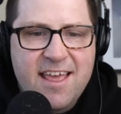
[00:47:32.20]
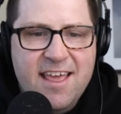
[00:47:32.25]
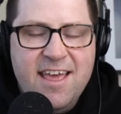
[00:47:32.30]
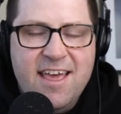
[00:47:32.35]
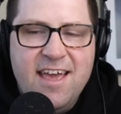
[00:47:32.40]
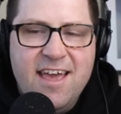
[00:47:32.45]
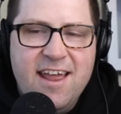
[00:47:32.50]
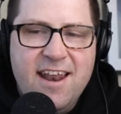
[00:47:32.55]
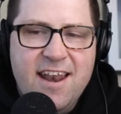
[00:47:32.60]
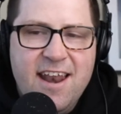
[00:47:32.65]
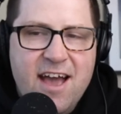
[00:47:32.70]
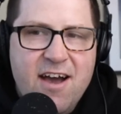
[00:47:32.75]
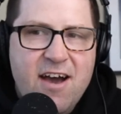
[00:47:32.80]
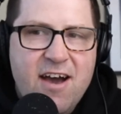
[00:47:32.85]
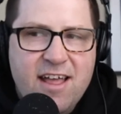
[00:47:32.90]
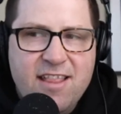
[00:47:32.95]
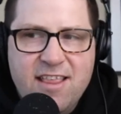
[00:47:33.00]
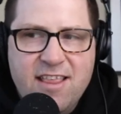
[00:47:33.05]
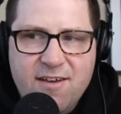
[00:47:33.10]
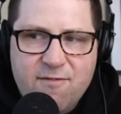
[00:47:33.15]
And now
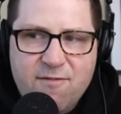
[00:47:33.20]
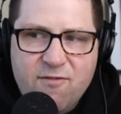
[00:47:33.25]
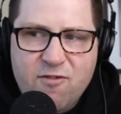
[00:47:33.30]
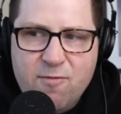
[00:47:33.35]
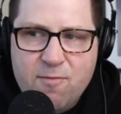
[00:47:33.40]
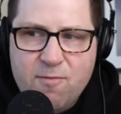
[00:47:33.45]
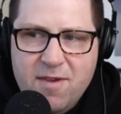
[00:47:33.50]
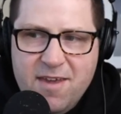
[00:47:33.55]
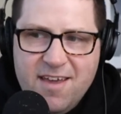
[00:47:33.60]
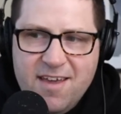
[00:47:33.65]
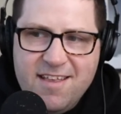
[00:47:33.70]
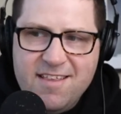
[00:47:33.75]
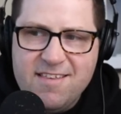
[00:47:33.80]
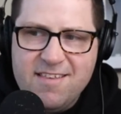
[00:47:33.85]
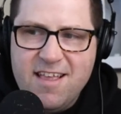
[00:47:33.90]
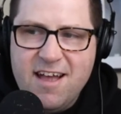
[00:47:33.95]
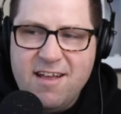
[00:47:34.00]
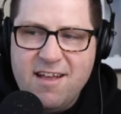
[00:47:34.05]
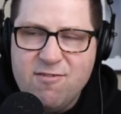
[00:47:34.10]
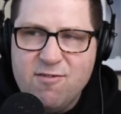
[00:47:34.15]
I think for me,
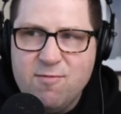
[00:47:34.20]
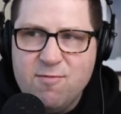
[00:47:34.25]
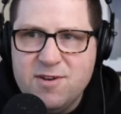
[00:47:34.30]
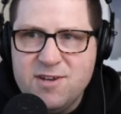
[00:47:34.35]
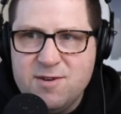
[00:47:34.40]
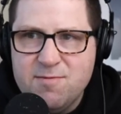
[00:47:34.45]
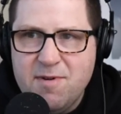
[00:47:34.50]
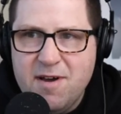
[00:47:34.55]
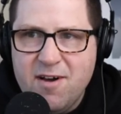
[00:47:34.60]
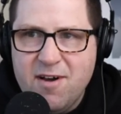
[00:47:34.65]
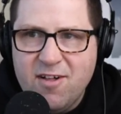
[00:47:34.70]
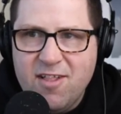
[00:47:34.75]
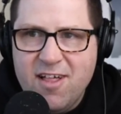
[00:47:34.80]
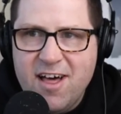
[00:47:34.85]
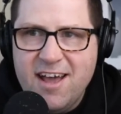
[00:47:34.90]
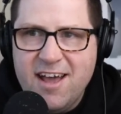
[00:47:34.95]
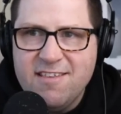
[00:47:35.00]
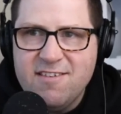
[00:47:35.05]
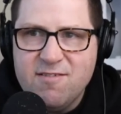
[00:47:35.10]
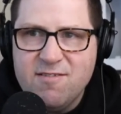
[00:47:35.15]
it's not so much about
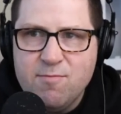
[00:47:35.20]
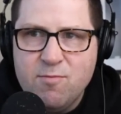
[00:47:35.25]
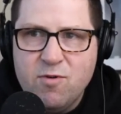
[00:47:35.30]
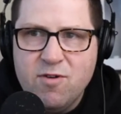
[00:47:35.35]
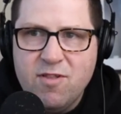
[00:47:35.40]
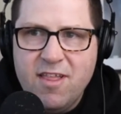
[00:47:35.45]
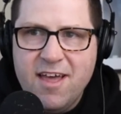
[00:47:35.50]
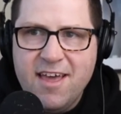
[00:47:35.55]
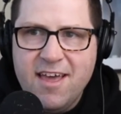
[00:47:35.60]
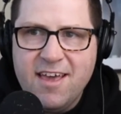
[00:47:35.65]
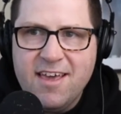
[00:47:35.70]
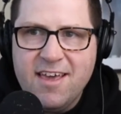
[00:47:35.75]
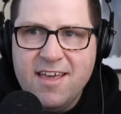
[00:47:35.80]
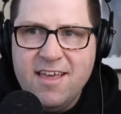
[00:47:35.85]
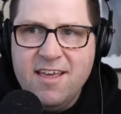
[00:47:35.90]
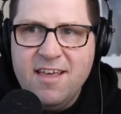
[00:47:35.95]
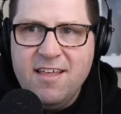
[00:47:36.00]
clients, it's more like